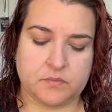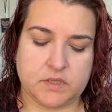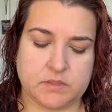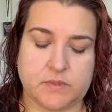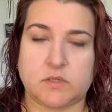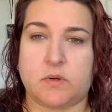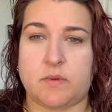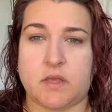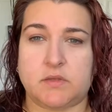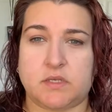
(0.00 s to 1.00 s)
Especially when I'm
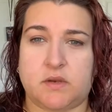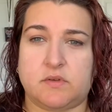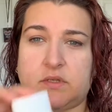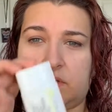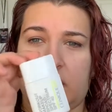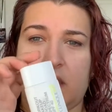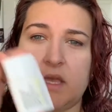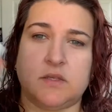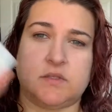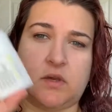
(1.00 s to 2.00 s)
not using it every single day.
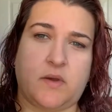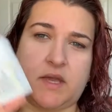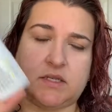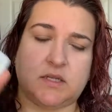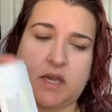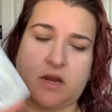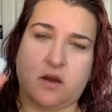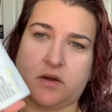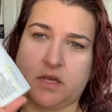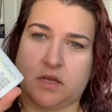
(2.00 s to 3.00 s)
So as you can kind of
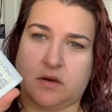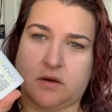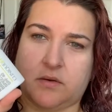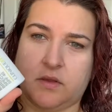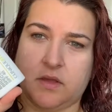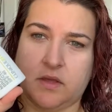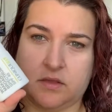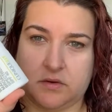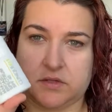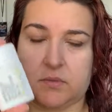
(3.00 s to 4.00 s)
already hear,
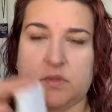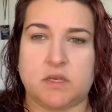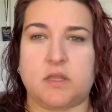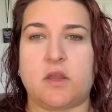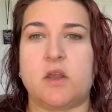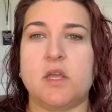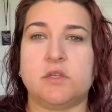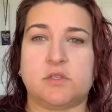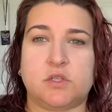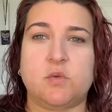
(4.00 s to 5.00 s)
there's something in there.
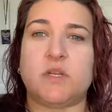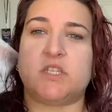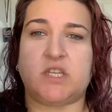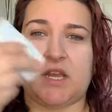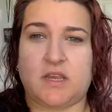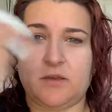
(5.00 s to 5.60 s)
So you want to